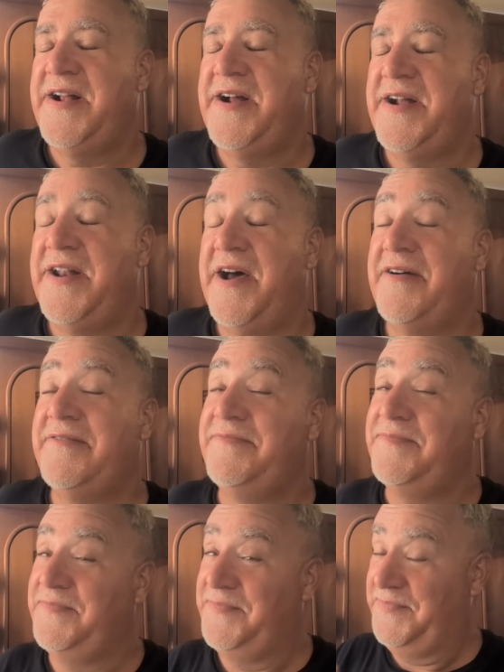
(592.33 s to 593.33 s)
now,
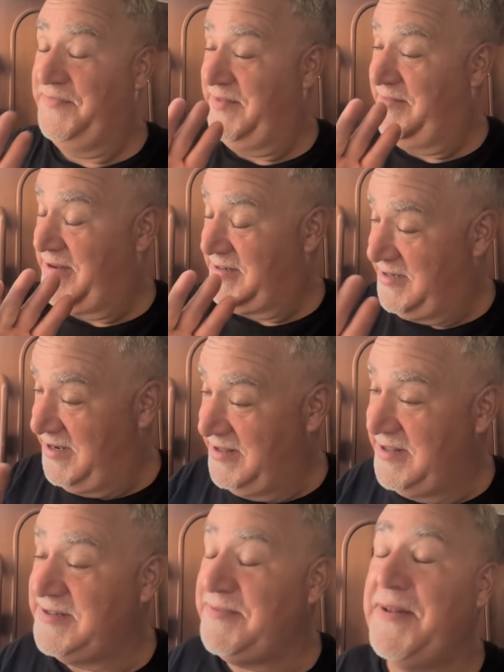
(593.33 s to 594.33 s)
I'm not saying
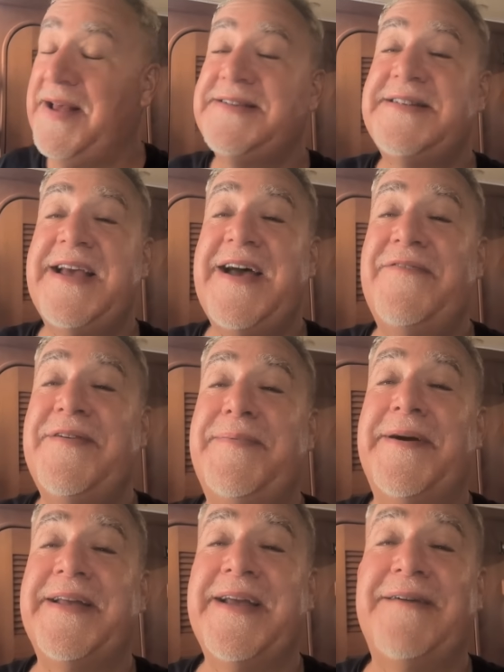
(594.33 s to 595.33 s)
this applies to
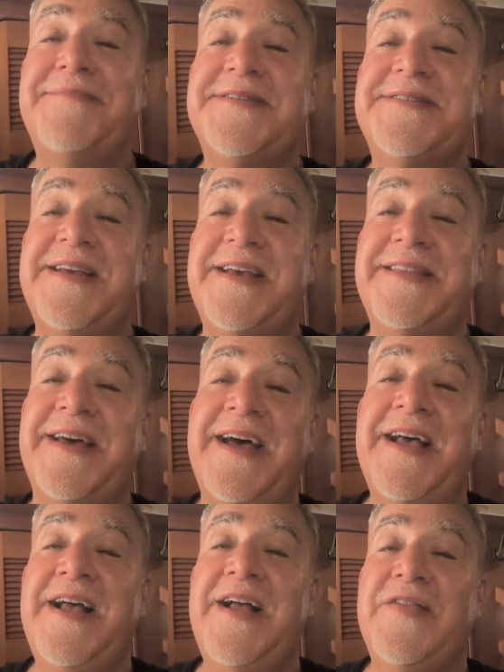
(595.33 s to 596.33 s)
everybody. I'm just saying that
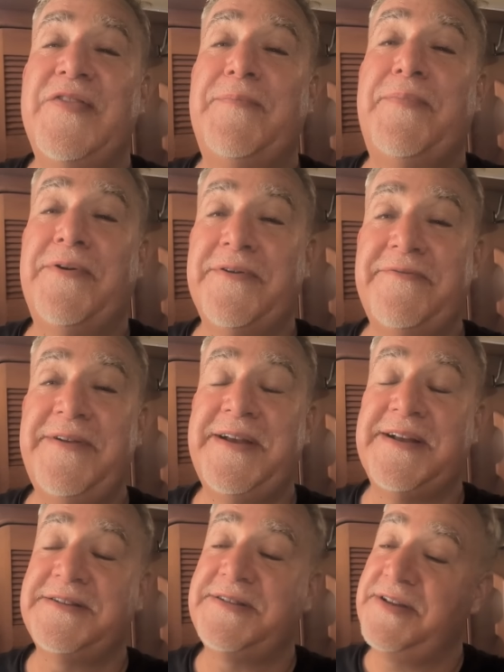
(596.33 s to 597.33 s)
the Puerto
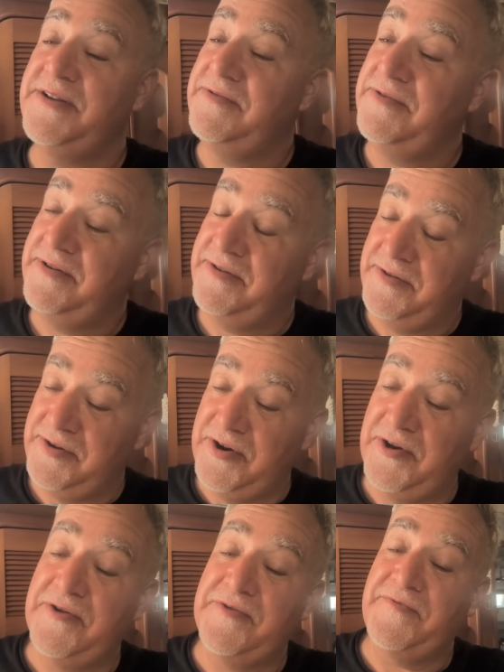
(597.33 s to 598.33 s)
Ricans that you
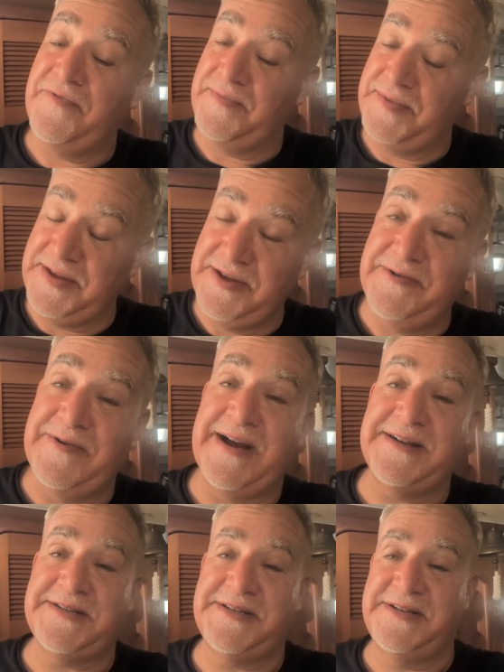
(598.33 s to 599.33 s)
know from the
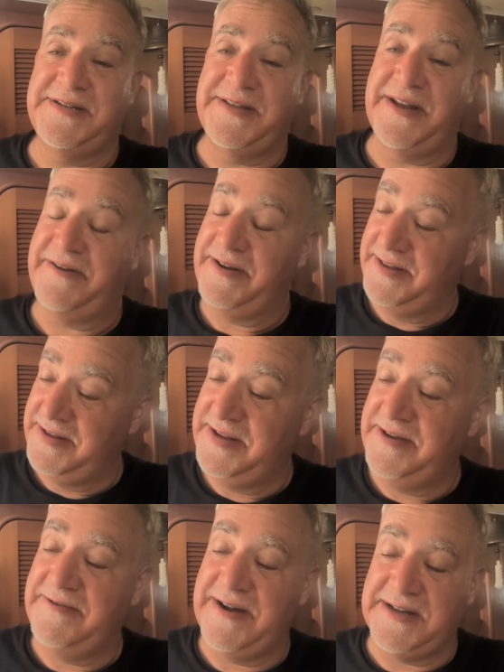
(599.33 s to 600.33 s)
U.S., that are in the
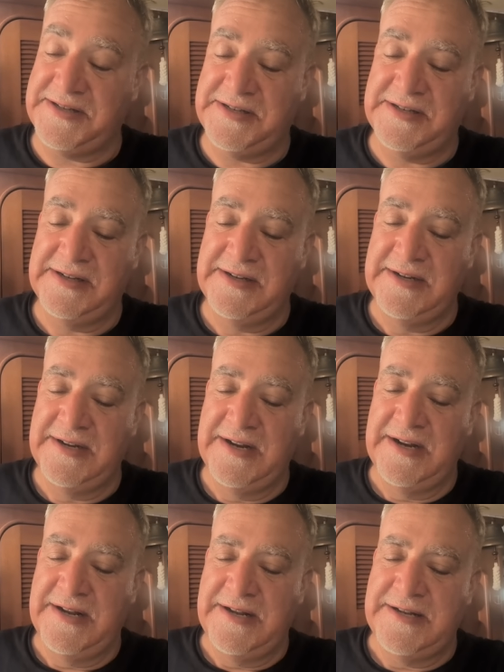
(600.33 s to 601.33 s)
U.S.,
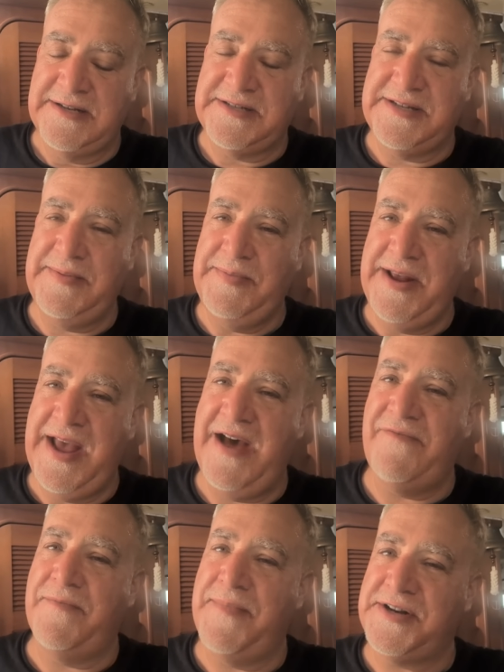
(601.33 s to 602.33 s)
seem to
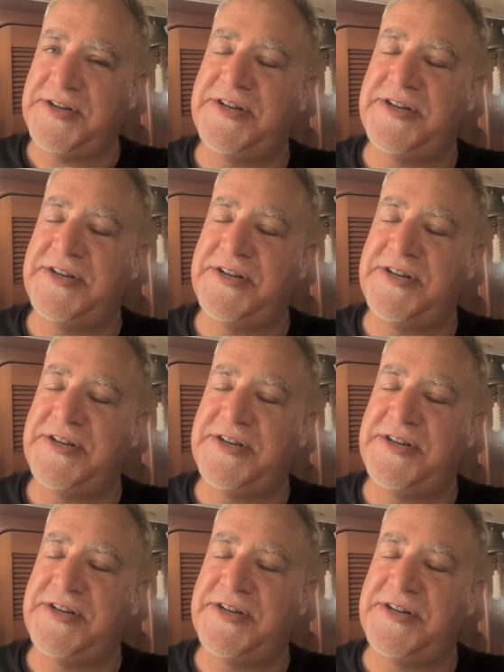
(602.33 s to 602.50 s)
have a much